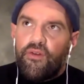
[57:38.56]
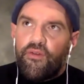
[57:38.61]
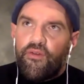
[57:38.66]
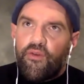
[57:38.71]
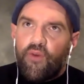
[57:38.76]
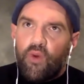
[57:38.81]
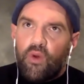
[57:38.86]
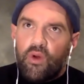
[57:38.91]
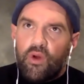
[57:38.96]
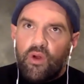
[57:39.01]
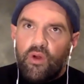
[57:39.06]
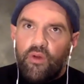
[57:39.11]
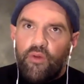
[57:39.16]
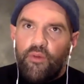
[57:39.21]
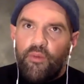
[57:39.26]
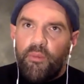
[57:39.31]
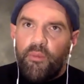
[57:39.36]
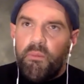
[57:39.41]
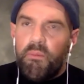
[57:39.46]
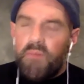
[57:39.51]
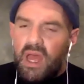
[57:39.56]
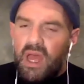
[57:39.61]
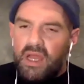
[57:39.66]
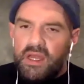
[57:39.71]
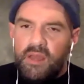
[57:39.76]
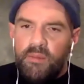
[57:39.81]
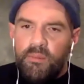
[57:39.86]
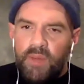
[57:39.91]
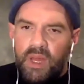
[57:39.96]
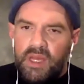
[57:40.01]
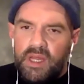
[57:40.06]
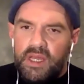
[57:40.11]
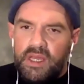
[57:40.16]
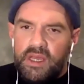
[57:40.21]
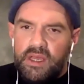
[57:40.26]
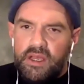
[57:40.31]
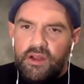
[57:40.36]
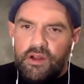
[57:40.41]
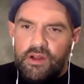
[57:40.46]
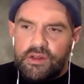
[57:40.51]
for many, many
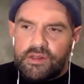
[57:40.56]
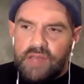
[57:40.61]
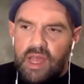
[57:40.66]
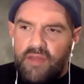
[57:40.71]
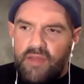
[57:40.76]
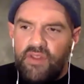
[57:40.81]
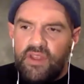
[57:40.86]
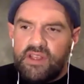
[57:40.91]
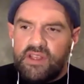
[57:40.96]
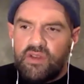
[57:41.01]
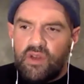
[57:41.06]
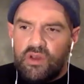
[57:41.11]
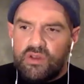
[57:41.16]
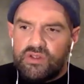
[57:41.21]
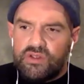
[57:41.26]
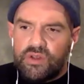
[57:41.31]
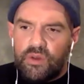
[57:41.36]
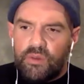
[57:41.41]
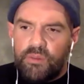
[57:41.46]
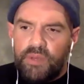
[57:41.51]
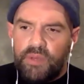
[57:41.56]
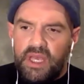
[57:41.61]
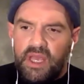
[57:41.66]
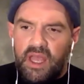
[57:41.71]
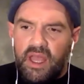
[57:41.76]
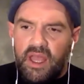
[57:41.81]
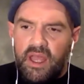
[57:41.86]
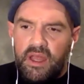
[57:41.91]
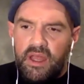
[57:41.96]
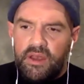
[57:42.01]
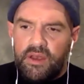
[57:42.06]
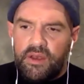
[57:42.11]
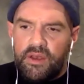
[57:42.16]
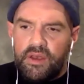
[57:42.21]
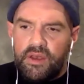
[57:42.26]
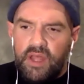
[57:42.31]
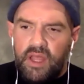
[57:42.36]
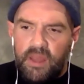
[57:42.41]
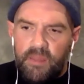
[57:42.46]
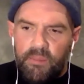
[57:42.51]
years, and this also
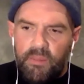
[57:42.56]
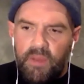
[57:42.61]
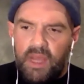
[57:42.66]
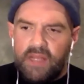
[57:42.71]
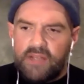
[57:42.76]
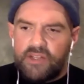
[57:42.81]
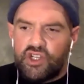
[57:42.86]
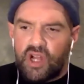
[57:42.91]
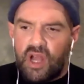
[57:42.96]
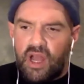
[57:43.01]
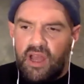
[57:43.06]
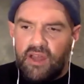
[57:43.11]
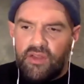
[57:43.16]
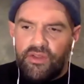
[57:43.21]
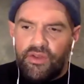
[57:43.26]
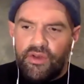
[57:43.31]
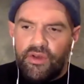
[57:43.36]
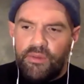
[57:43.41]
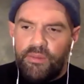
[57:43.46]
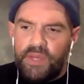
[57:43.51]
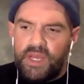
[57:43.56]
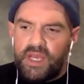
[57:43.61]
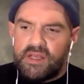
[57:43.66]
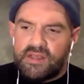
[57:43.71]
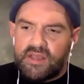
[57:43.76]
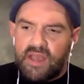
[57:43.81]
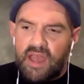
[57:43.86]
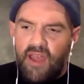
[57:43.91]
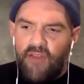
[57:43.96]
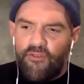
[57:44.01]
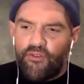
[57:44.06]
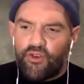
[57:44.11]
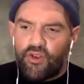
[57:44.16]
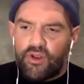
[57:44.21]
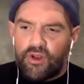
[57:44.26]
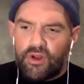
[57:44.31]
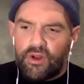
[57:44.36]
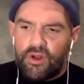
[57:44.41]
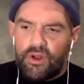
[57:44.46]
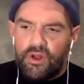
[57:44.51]
began in my childhood because
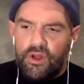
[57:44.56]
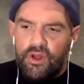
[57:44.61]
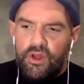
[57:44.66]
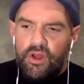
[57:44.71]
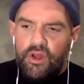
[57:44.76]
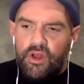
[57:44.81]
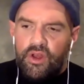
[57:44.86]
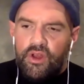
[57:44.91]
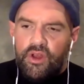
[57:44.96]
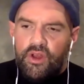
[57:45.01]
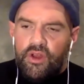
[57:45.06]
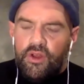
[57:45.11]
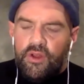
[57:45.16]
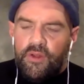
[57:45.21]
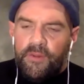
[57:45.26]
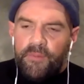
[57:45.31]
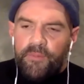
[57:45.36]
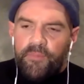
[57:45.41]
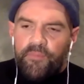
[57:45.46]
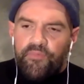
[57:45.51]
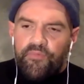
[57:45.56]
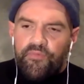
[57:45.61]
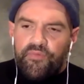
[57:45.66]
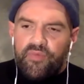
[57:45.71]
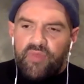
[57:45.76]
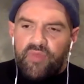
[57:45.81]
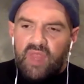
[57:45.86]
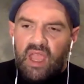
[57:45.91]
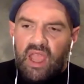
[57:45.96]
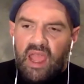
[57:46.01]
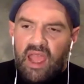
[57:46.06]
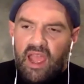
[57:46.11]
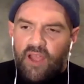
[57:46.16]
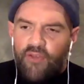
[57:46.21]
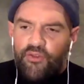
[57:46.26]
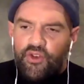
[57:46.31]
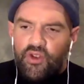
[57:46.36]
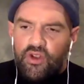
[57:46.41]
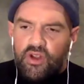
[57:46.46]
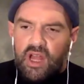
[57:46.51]
after
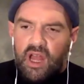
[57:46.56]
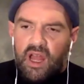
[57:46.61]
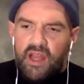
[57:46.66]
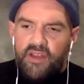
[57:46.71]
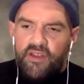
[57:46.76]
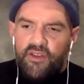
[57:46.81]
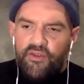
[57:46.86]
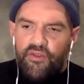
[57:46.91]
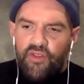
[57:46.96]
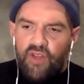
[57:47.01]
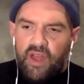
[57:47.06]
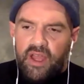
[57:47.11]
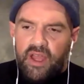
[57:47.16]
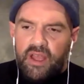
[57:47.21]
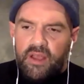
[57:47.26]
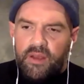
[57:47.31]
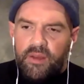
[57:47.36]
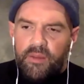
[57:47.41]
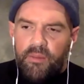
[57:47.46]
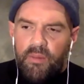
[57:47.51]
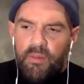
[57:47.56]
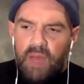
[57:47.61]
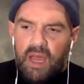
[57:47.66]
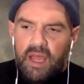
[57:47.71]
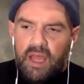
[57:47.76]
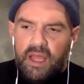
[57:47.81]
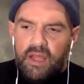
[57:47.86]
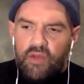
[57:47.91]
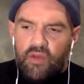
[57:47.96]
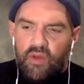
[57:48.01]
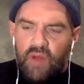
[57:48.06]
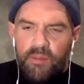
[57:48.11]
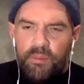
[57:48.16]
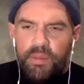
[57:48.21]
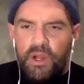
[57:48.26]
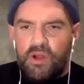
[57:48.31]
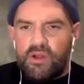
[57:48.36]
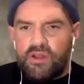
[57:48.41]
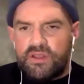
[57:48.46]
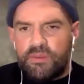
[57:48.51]
after kind of like my
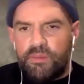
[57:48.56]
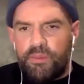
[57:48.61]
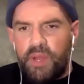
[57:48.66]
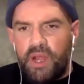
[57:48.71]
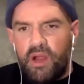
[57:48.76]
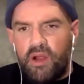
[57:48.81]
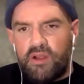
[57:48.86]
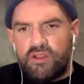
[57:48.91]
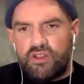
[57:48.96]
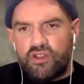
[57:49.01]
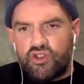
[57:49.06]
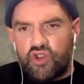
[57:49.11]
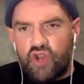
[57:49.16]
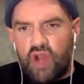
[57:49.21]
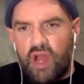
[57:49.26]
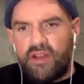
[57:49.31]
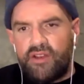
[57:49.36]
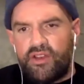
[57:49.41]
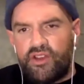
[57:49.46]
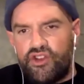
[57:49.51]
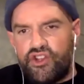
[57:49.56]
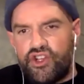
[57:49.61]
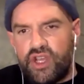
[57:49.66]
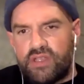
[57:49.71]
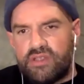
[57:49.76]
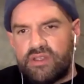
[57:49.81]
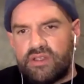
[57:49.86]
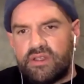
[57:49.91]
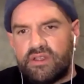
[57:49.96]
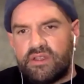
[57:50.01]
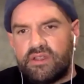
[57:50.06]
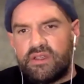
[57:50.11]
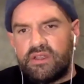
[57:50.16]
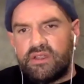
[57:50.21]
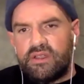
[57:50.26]
grandparents and parents tried to just